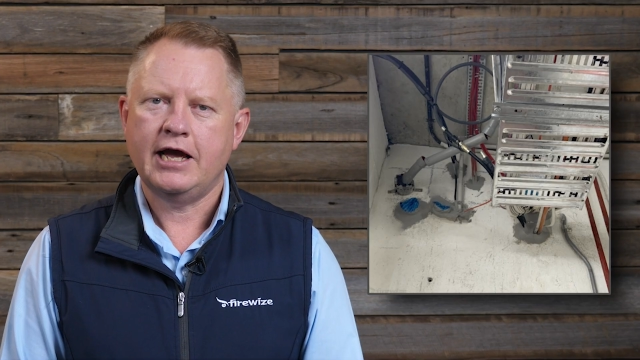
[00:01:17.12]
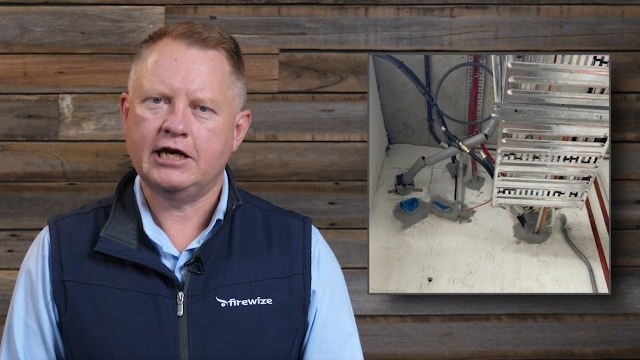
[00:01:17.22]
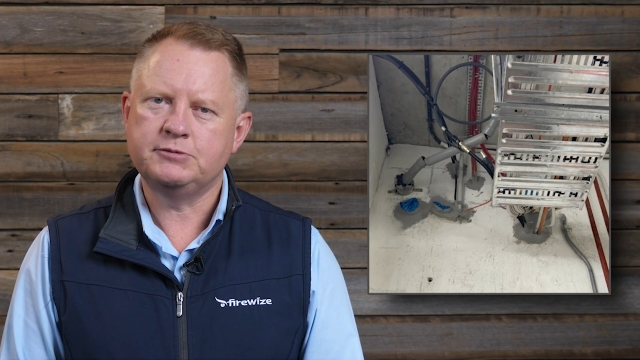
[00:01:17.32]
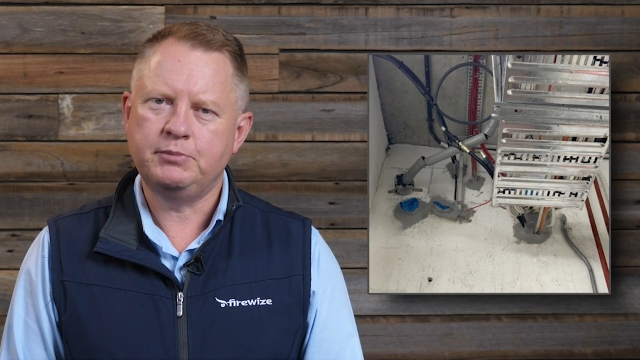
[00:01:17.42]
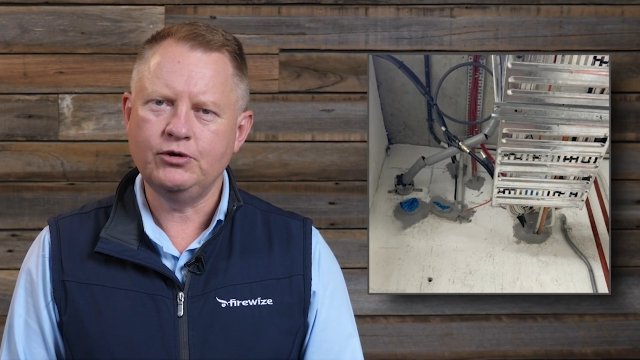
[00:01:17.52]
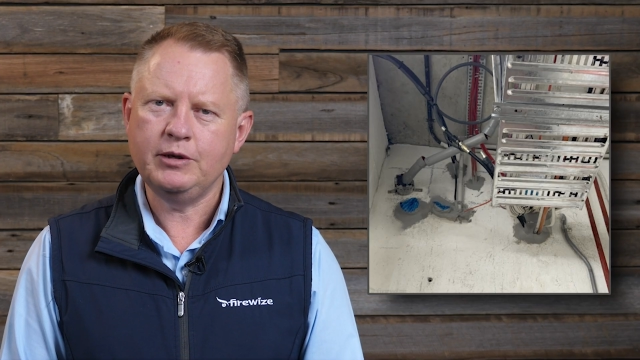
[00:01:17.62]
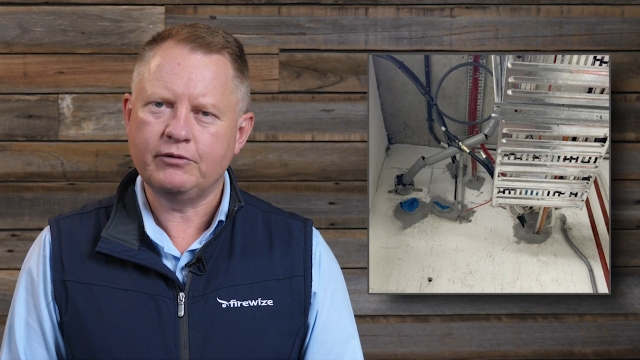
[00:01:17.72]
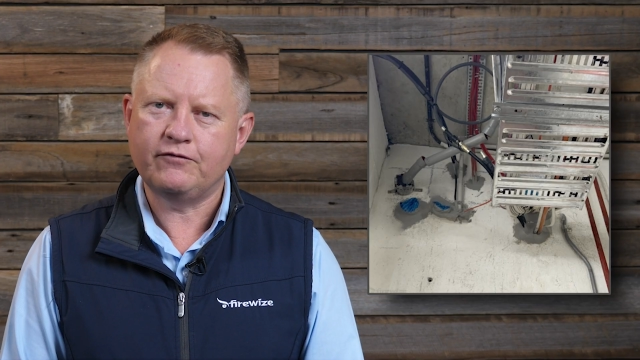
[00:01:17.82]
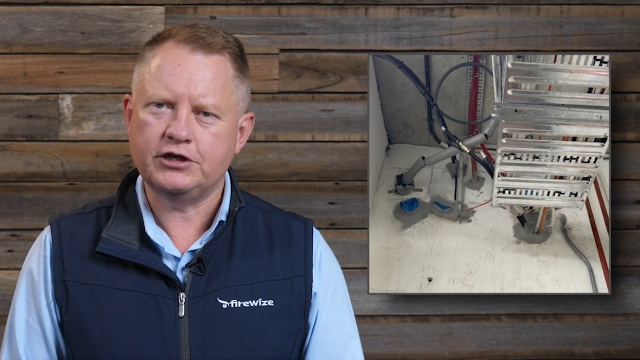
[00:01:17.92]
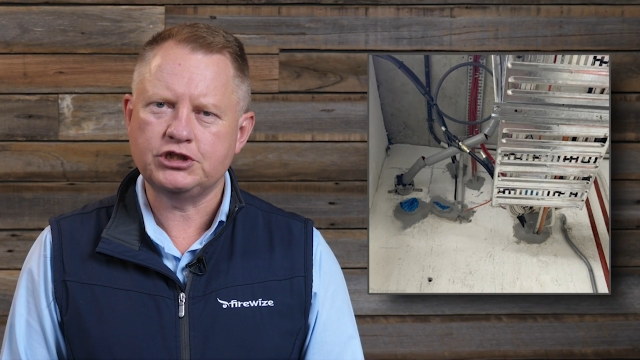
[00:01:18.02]
As building
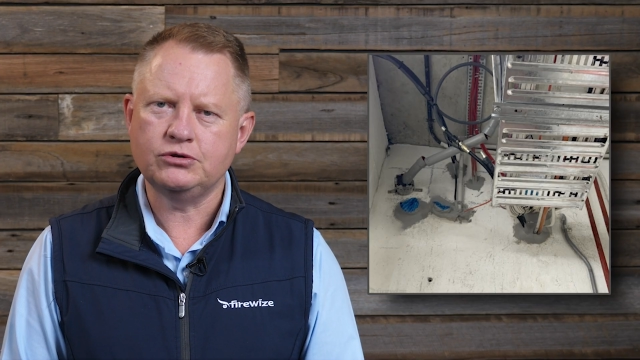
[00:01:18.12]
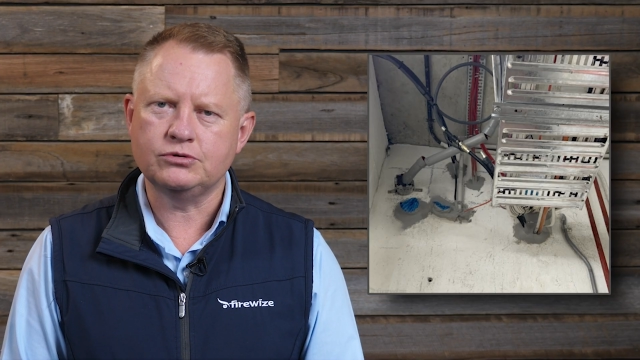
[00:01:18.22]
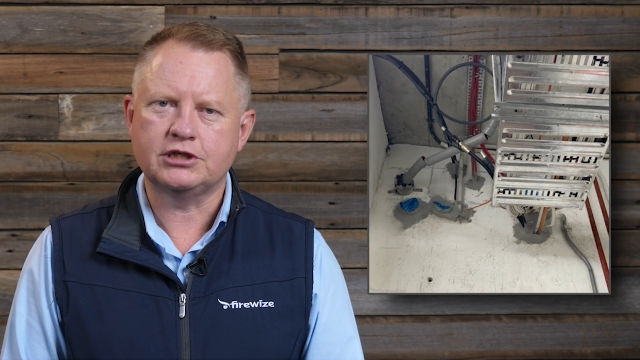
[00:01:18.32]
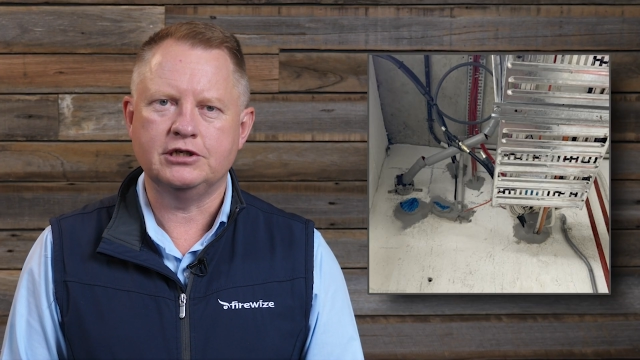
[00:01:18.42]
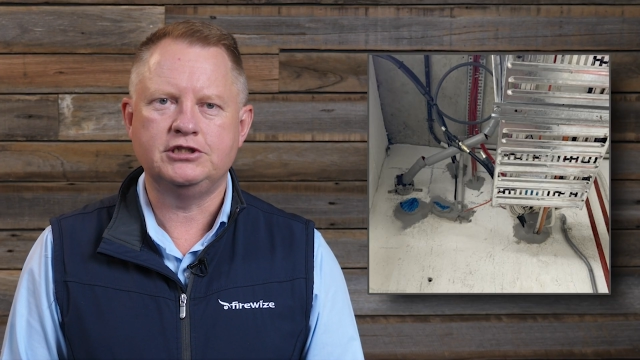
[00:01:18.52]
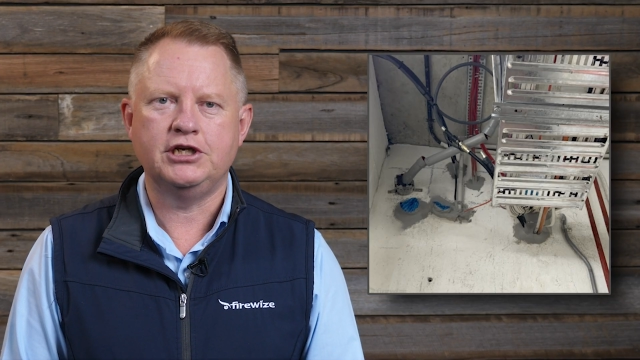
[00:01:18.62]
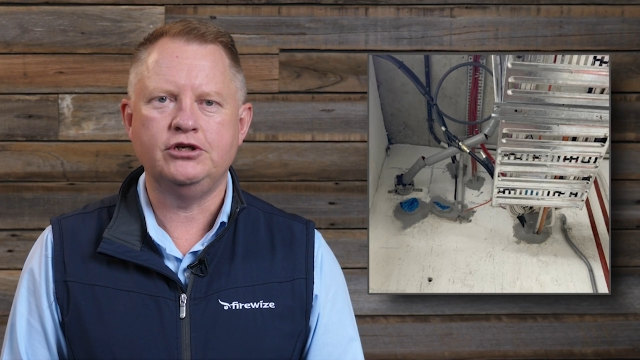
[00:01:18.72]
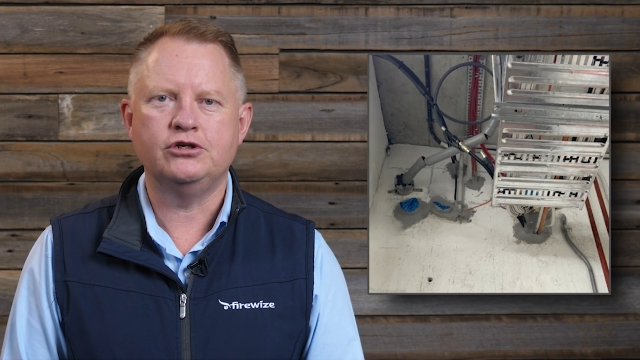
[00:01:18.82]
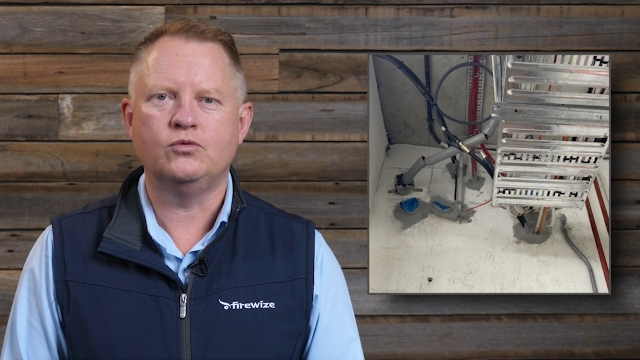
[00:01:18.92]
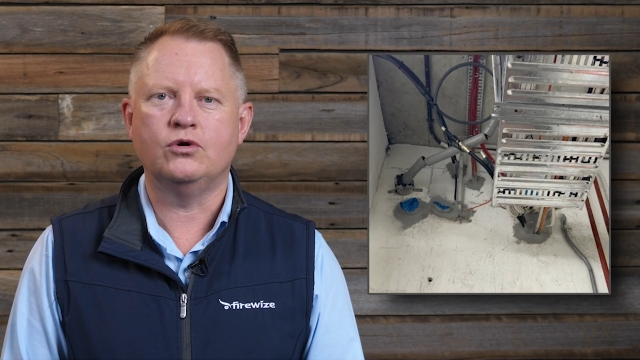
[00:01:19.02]
professionals
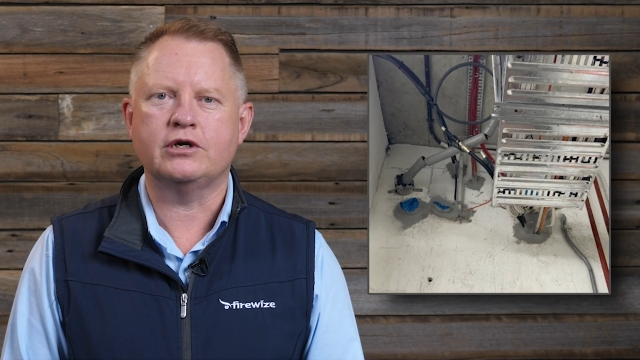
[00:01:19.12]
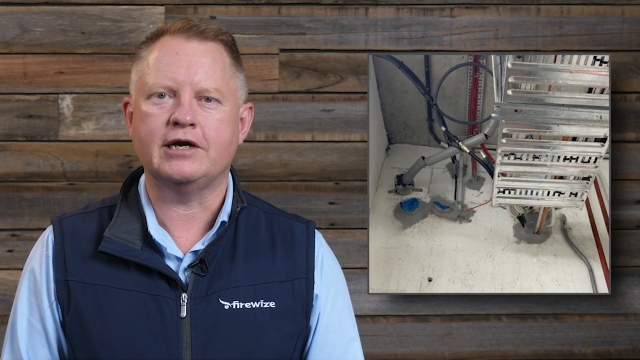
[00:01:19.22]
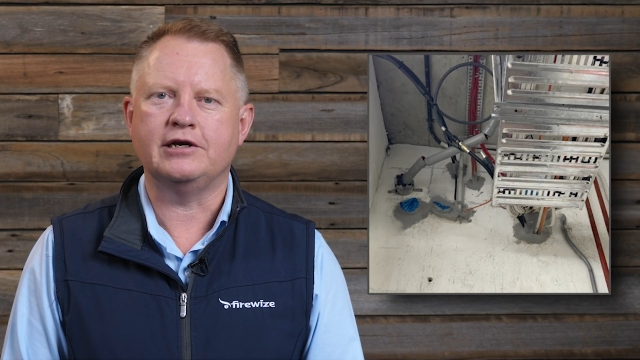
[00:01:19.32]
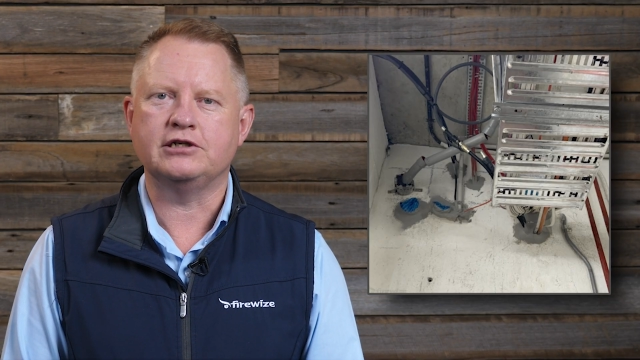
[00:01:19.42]
continue to work under